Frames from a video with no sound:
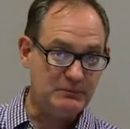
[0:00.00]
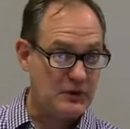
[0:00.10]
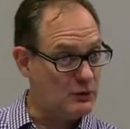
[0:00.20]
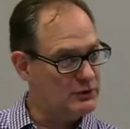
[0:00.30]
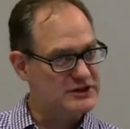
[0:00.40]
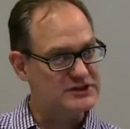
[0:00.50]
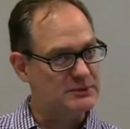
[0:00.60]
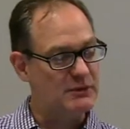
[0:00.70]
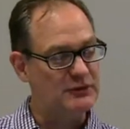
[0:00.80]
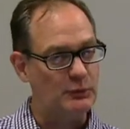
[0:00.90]
which is the
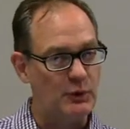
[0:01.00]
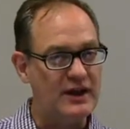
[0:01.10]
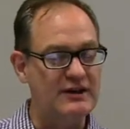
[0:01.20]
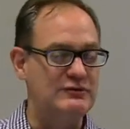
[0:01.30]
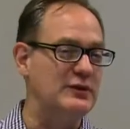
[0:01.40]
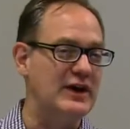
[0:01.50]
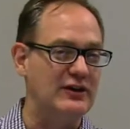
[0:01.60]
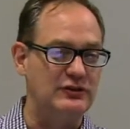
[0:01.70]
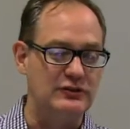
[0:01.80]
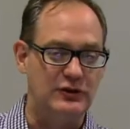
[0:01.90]
month we're in, of
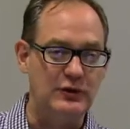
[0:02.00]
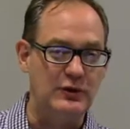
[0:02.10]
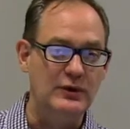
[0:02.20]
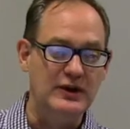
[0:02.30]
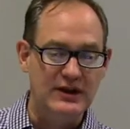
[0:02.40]
2002.